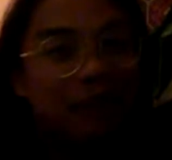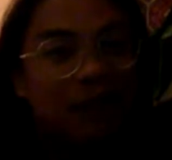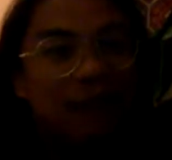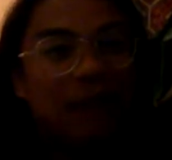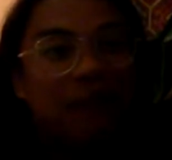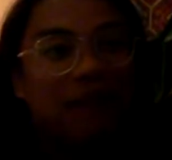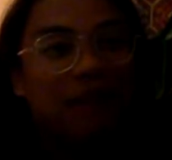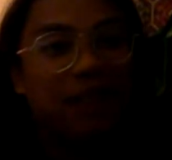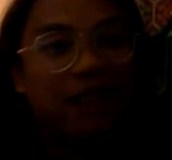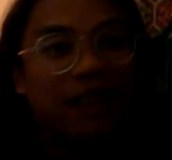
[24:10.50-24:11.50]
with me
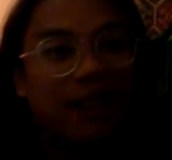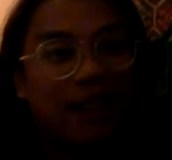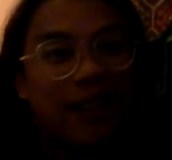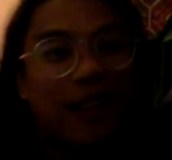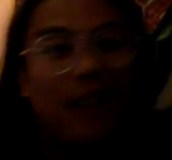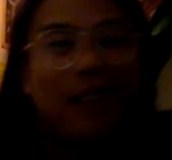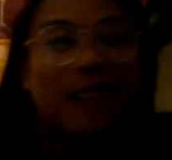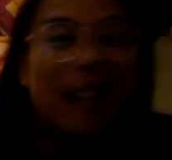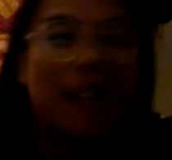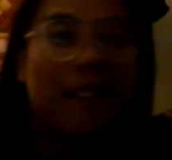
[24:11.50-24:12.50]
for a long
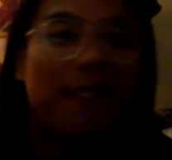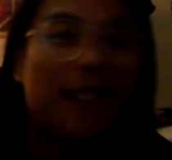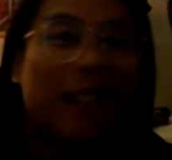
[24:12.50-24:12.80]
time.